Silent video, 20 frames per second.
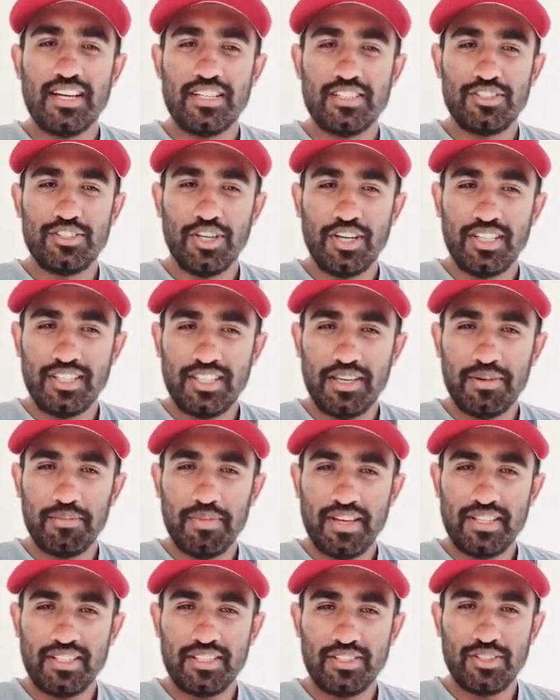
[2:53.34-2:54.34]
Join them
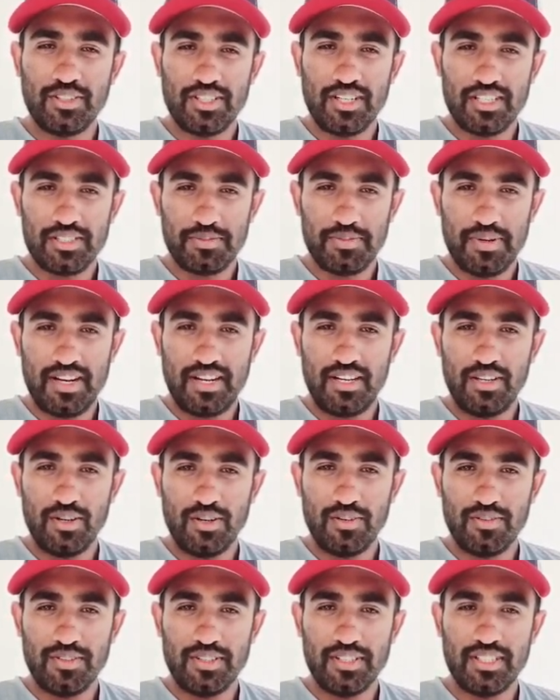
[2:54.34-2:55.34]
at the Jonas Bradley
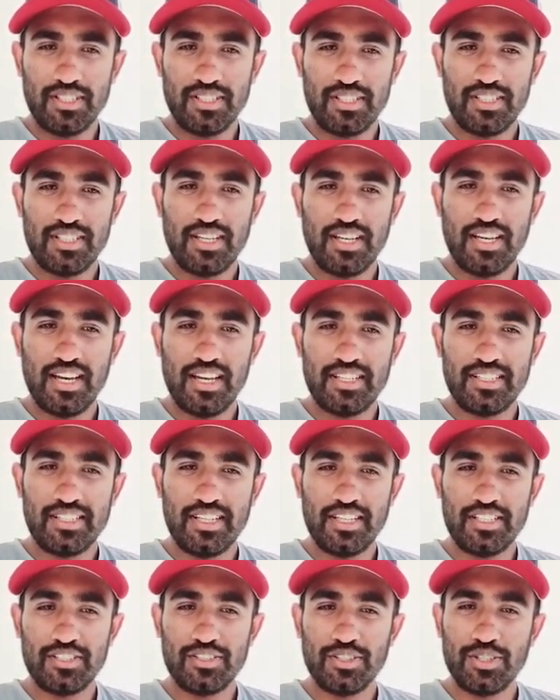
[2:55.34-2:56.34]
Oval and
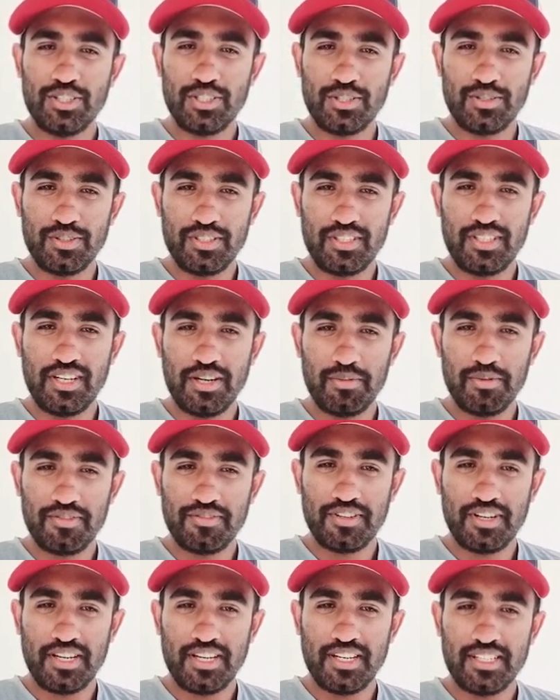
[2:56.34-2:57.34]
enjoy a good game
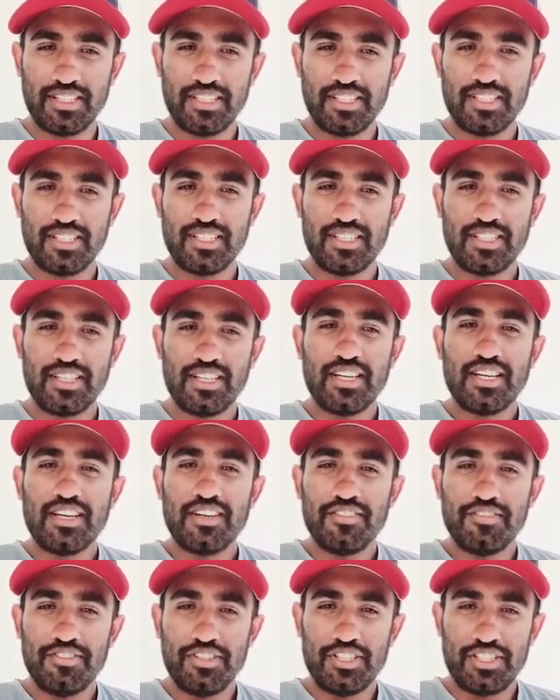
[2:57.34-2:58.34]
of cricket.
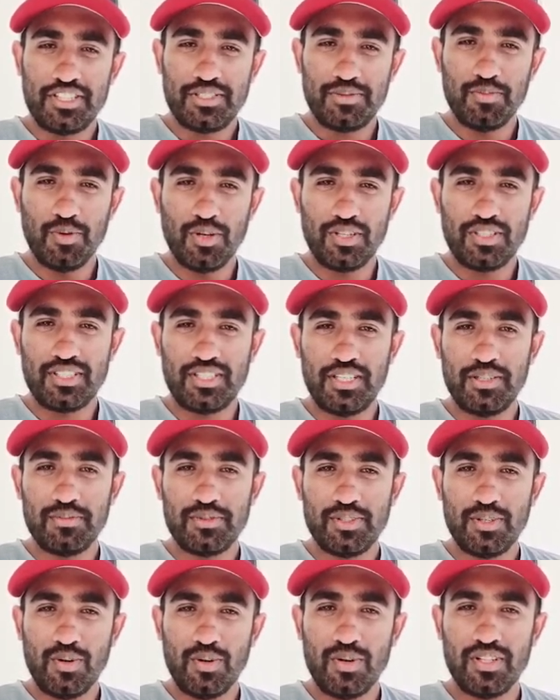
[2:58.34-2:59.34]
Wish both teams
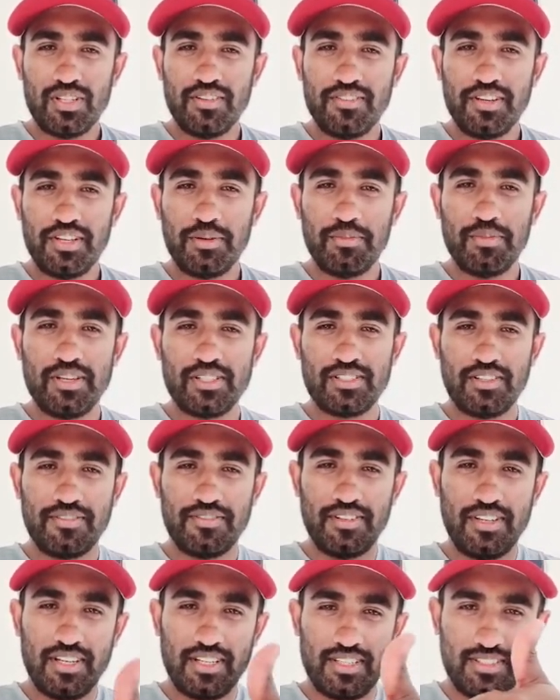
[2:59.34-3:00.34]
all the very best of
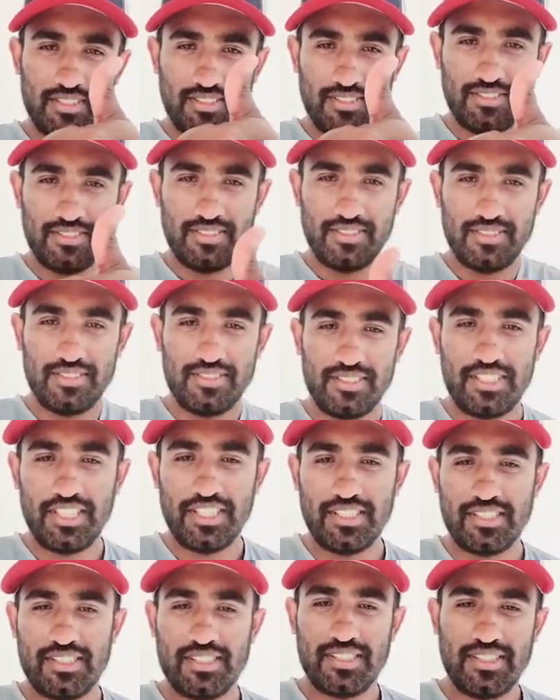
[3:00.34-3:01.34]
luck.
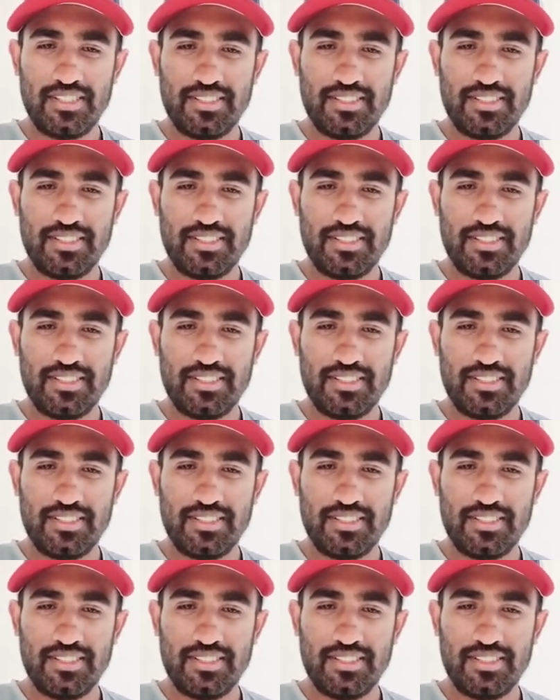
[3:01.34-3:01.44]
Cheers.